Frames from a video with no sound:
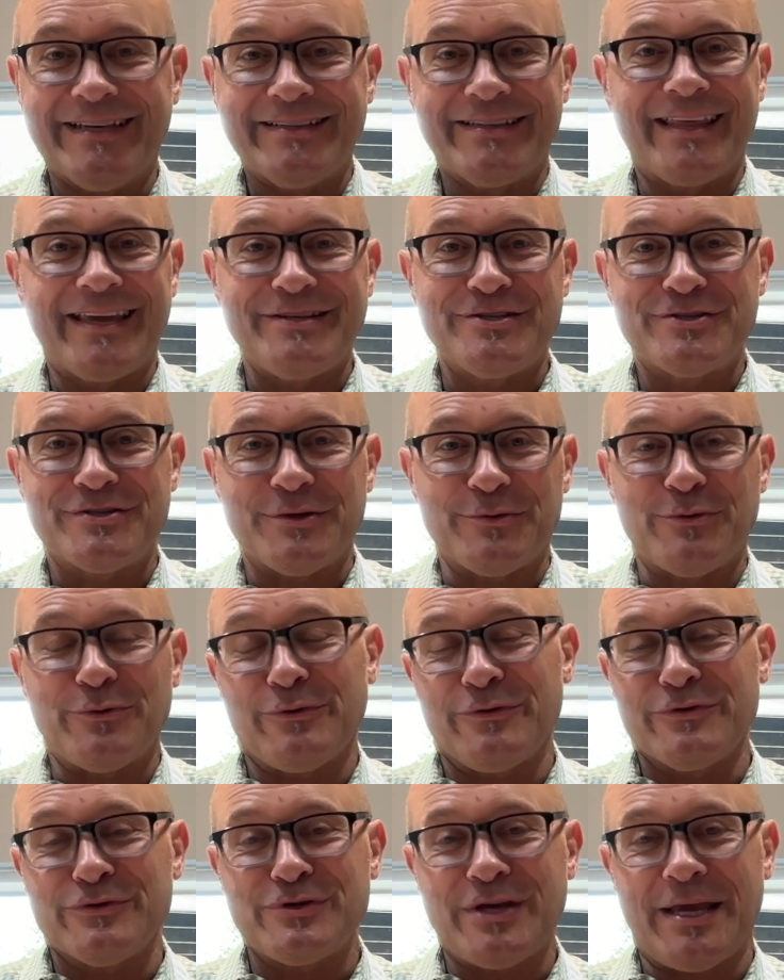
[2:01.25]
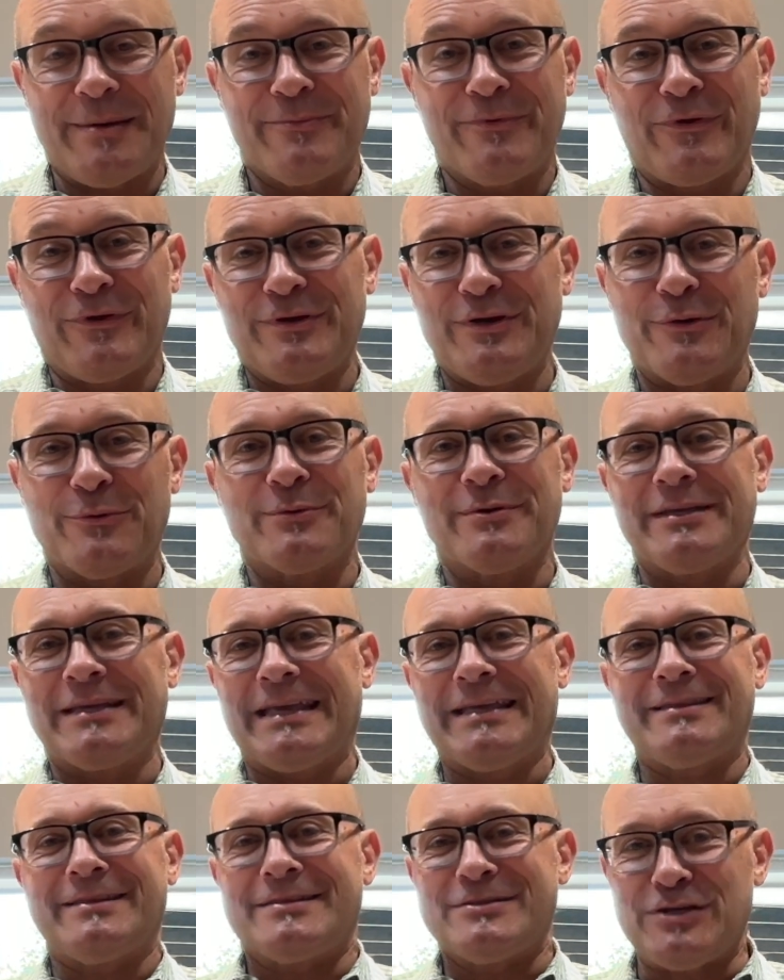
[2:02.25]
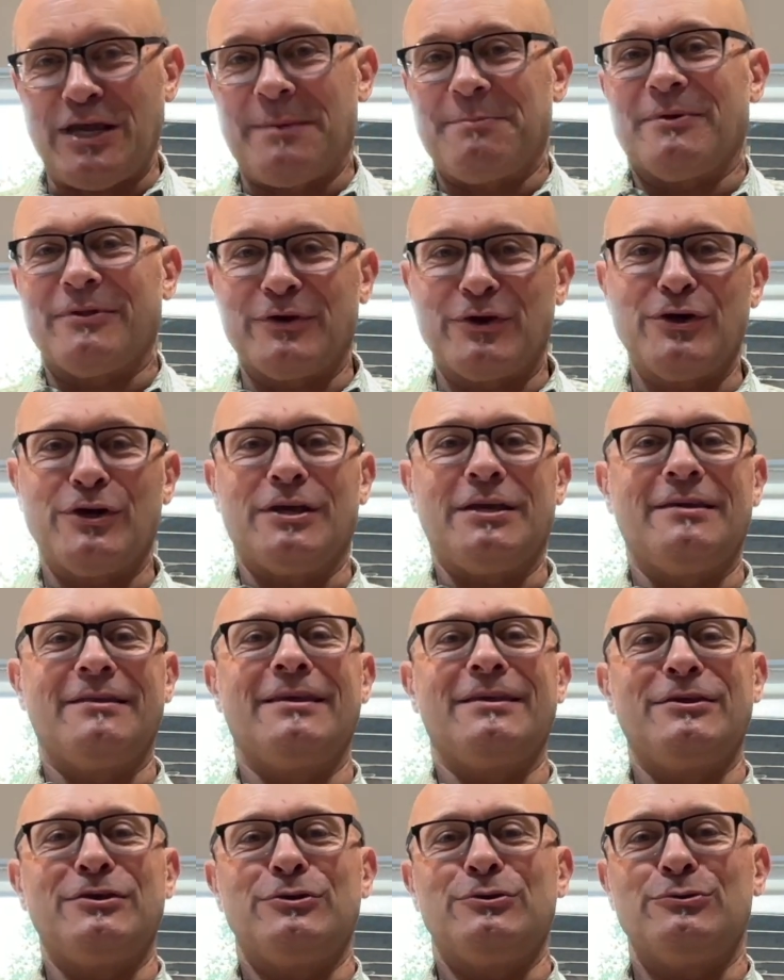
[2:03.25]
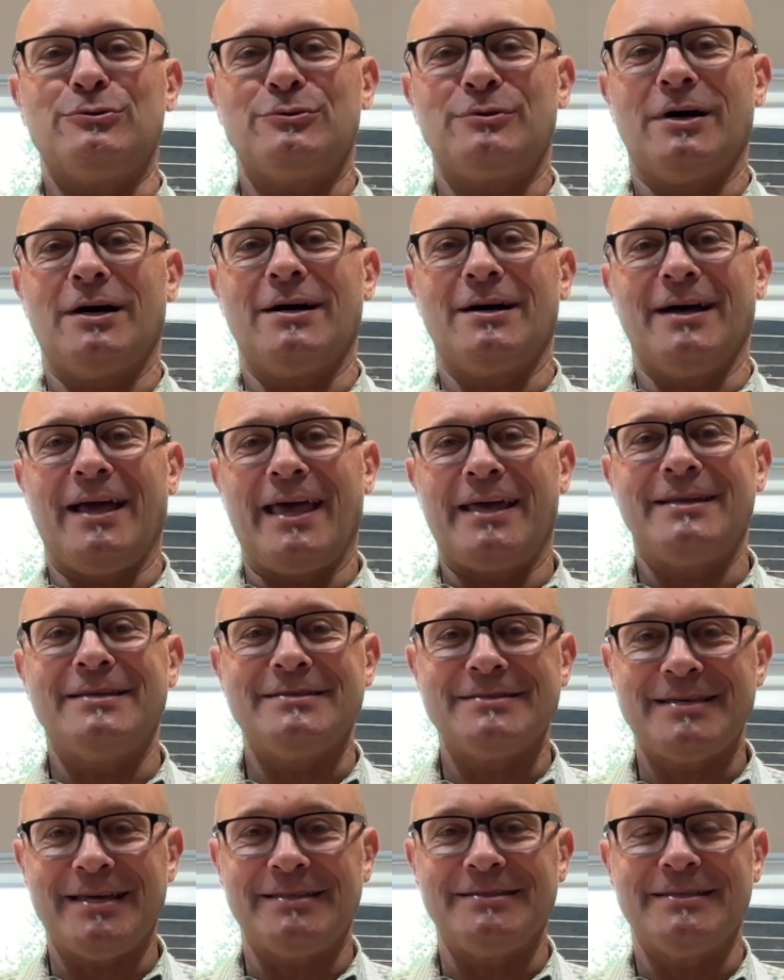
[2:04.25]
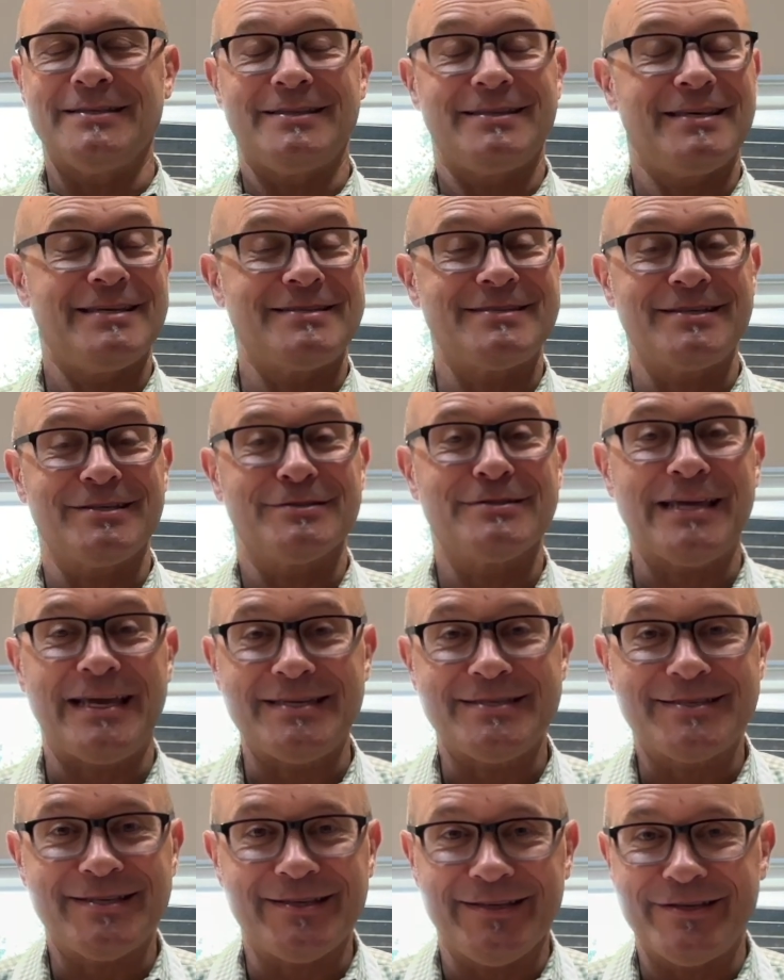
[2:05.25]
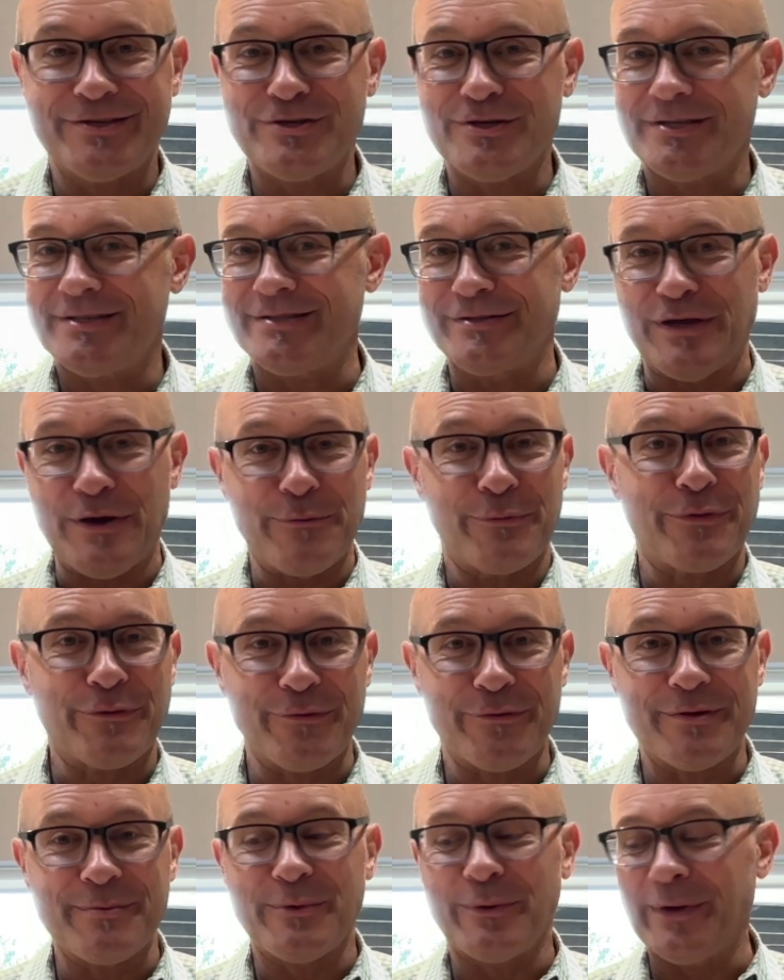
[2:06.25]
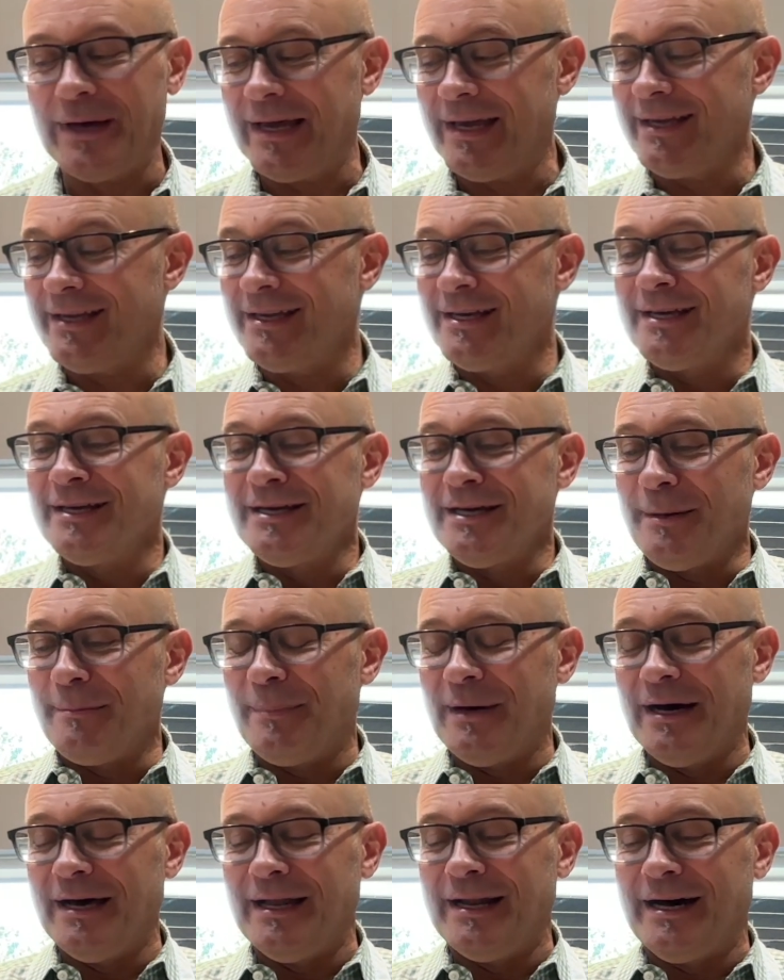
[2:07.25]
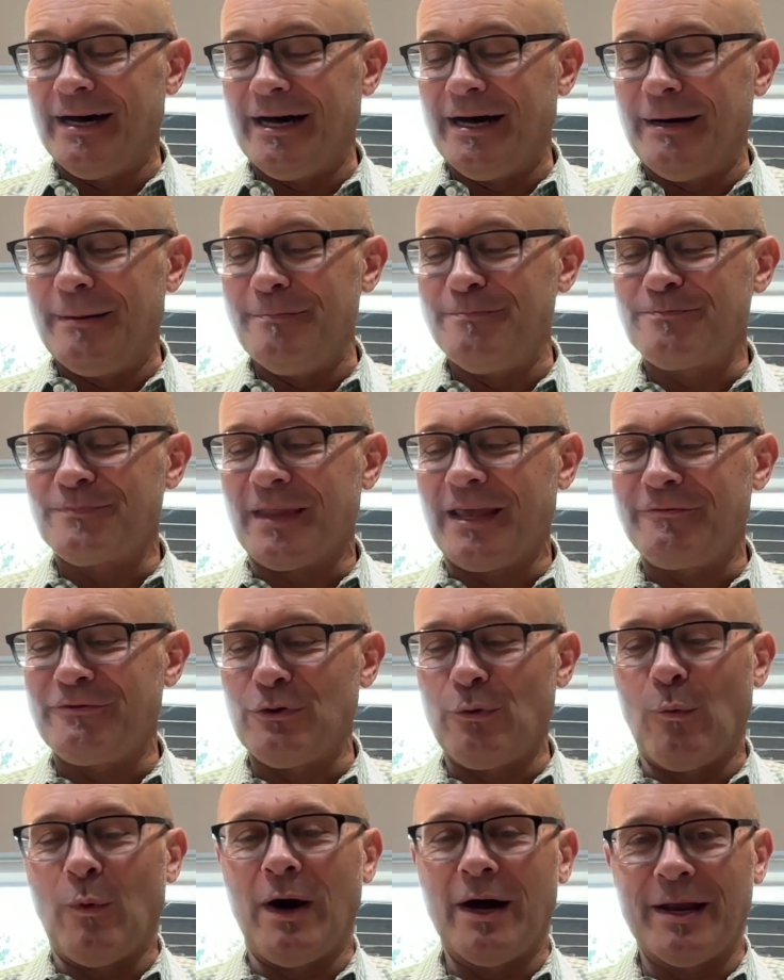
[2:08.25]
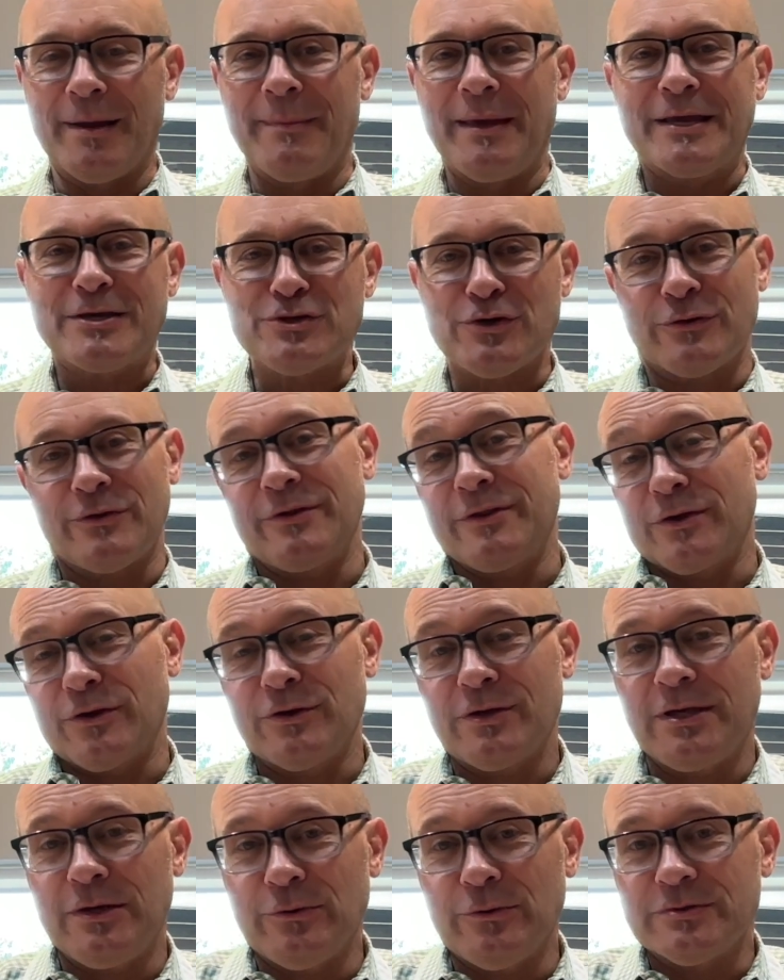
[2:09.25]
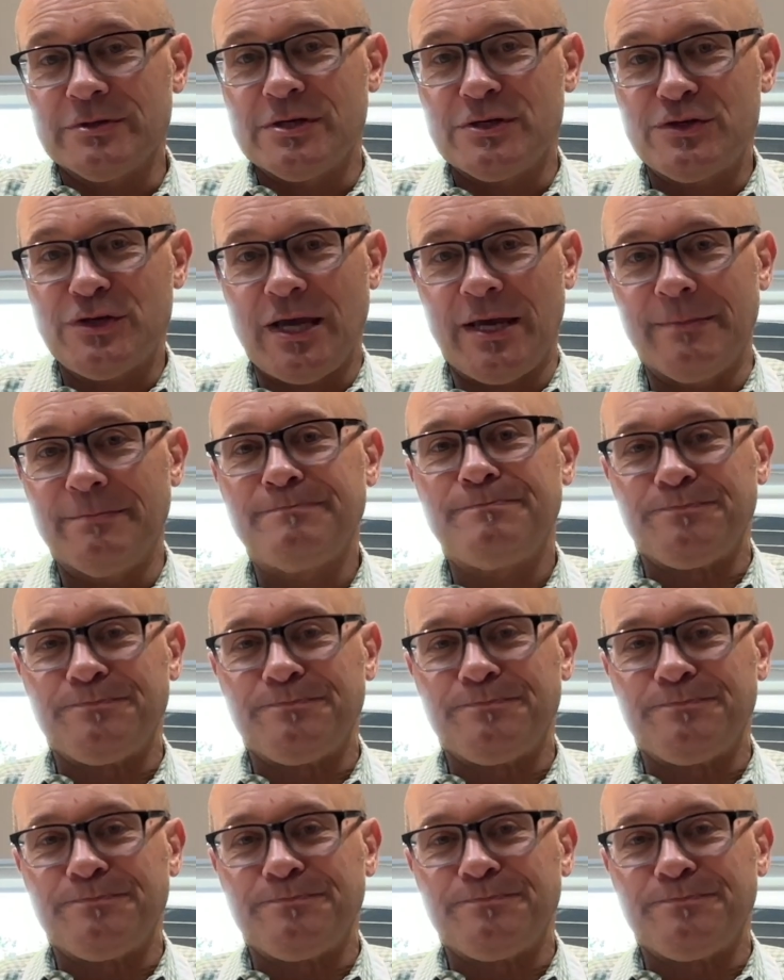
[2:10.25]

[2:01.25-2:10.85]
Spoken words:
they just don't hold their shape. So you don't really get the shape of the cookie that you had intended. They still taste delicious. Don't throw them away. But if you want to make sure that the cookie holds its shape,